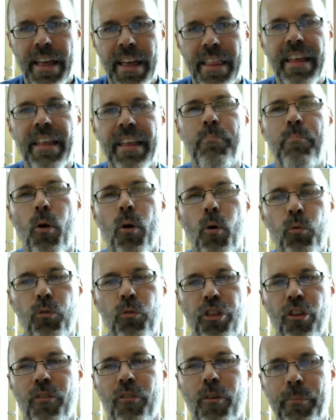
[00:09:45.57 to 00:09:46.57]
Then
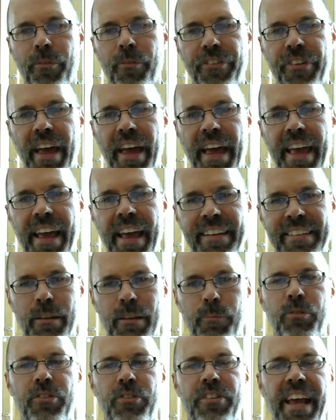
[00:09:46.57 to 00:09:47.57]
both of them say a
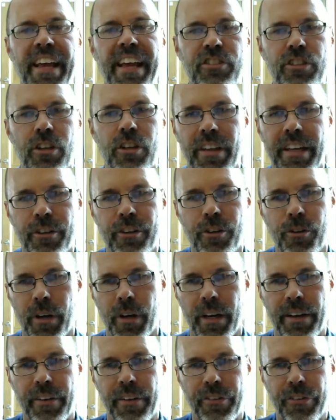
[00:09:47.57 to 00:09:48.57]
substantial
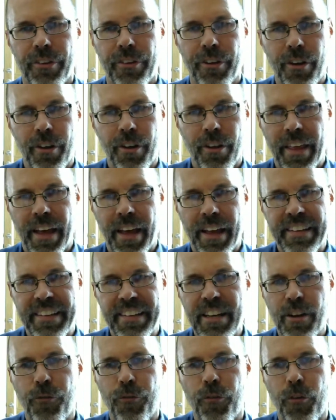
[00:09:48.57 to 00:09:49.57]
increase. That
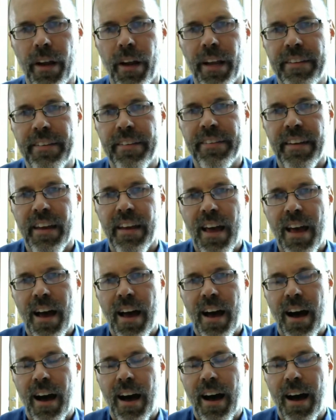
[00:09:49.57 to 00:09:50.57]
difference,
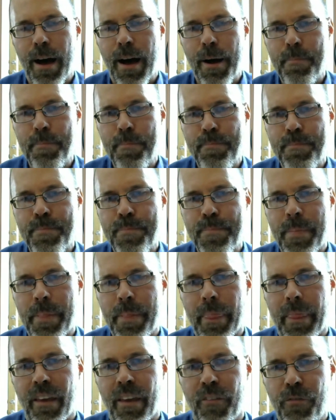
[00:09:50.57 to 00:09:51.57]
15
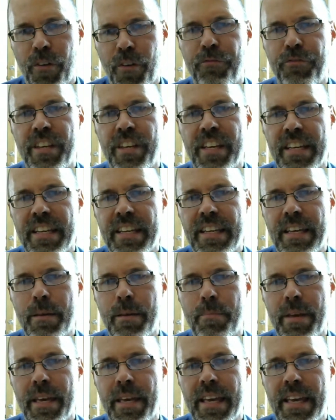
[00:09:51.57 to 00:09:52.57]

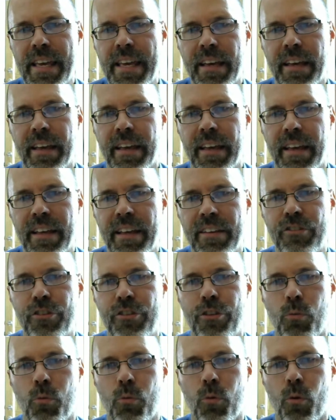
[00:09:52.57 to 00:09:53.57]
dB is
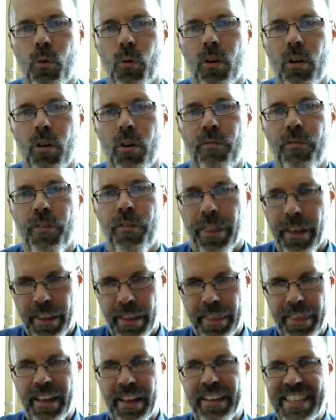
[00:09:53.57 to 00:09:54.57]
the rule for
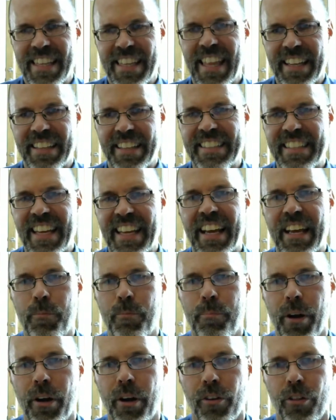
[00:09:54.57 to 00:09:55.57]
that
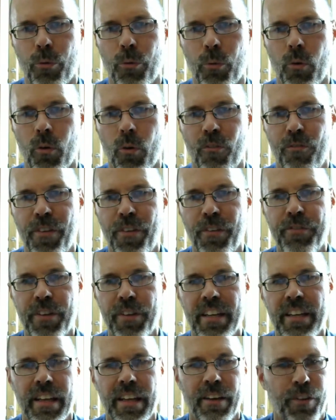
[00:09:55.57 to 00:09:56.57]
second part of the rule.
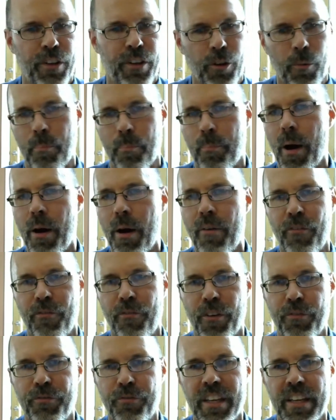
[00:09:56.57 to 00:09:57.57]
15, if it's above a
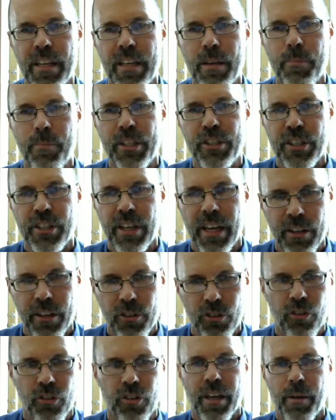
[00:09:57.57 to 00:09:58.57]
15 dB change,
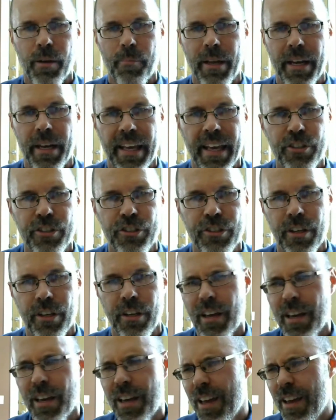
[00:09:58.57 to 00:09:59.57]
look at mitigation.
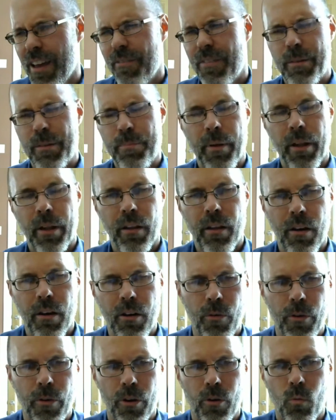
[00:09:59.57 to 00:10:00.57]
If it's
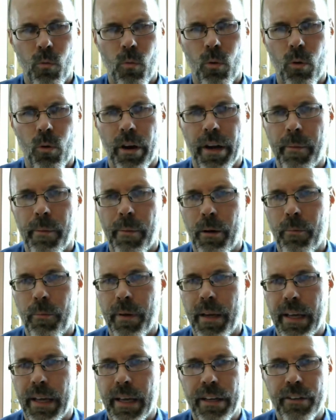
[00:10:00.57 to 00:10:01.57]
below, don't worry about
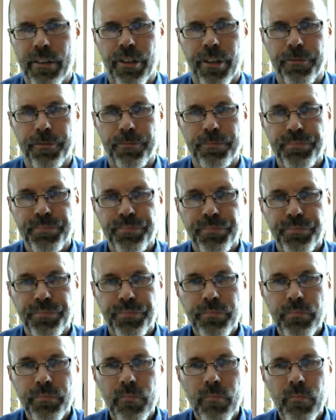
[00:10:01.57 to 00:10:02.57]
mitigation.
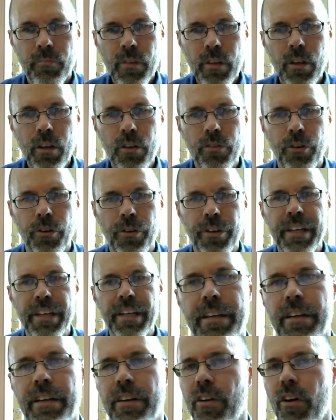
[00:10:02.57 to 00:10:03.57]
So you
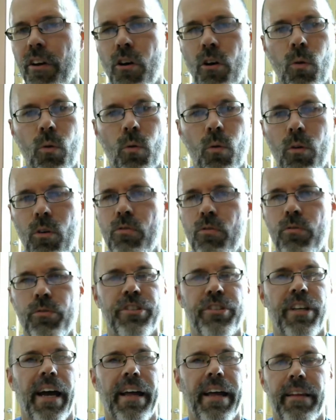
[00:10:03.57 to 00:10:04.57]
need know
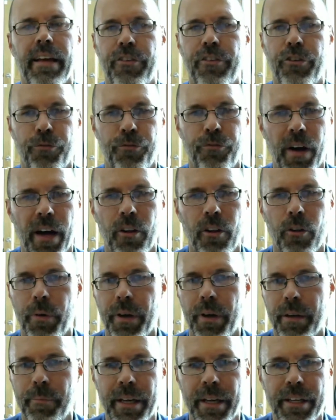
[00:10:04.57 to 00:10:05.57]
whose guidelines you're
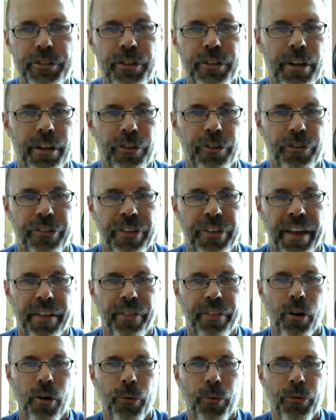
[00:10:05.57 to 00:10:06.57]
following and make sure you
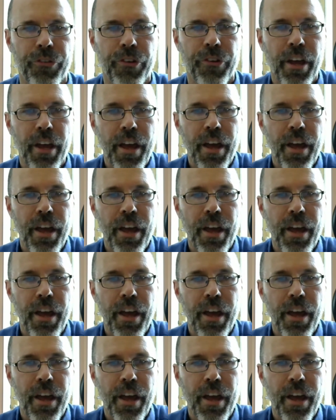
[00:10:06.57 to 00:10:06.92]
understand those.